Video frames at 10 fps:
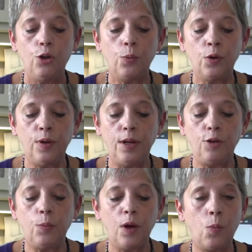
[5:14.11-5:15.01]
you will need
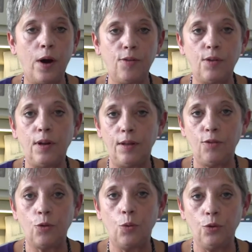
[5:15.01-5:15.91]
to request an
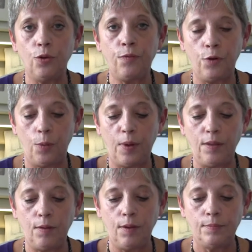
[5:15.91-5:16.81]
in-school
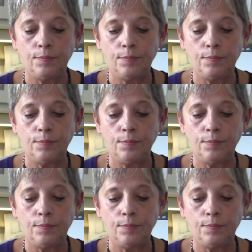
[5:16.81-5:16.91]
deferment.